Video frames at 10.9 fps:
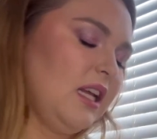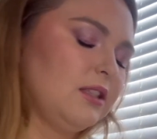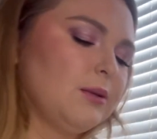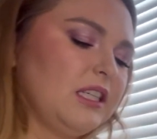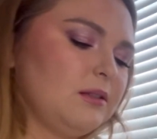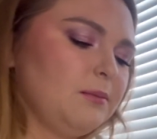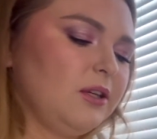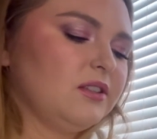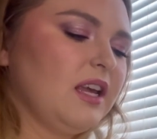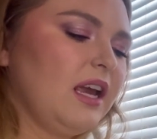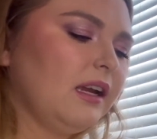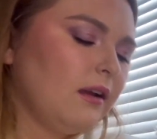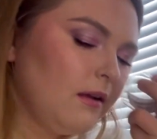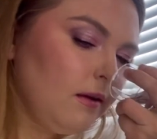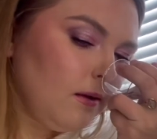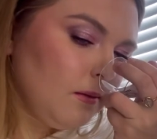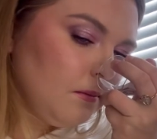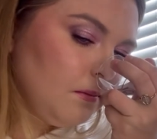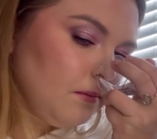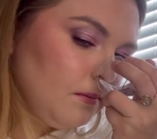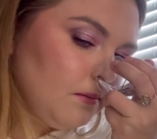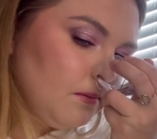That's what it smells like.
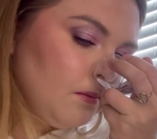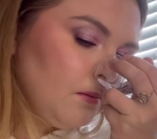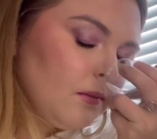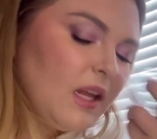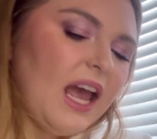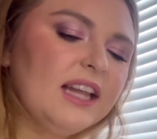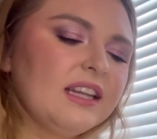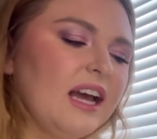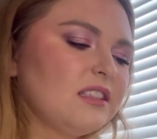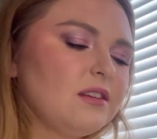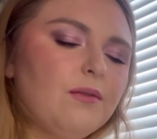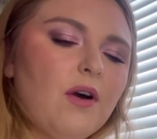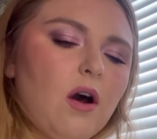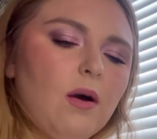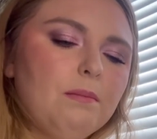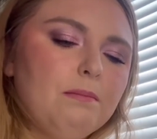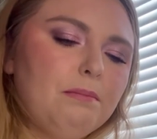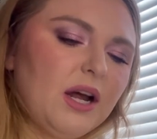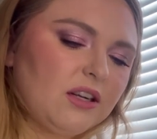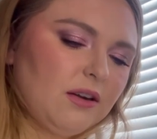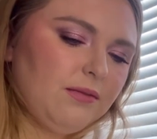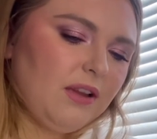And last of all,
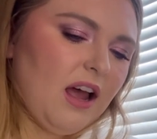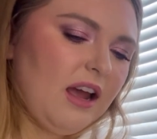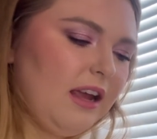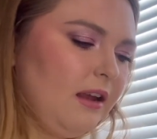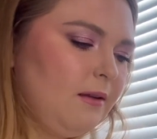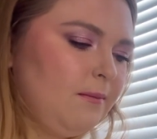Butterfly.